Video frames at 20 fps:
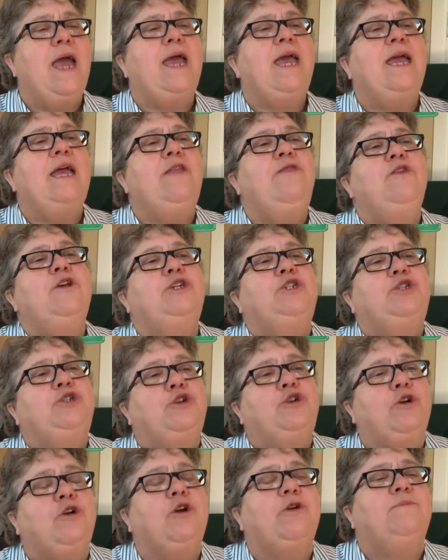in the
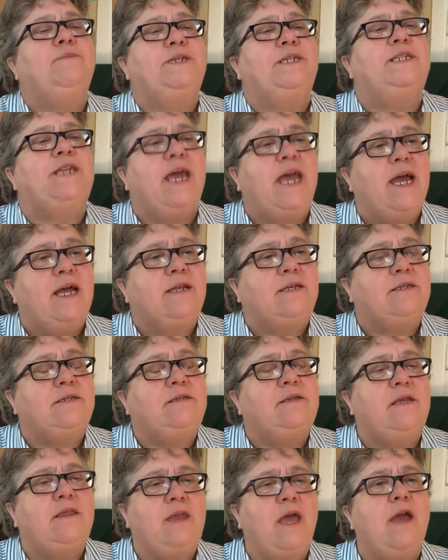circumstance
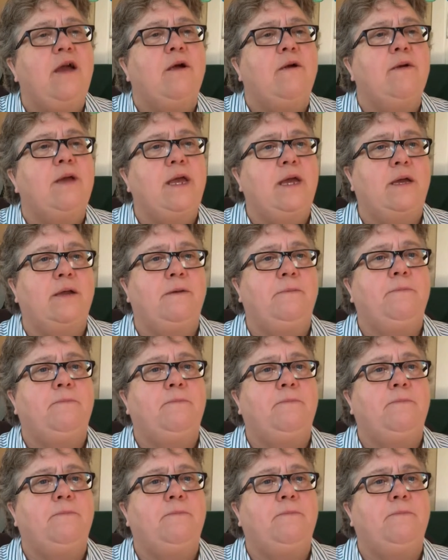that they are in.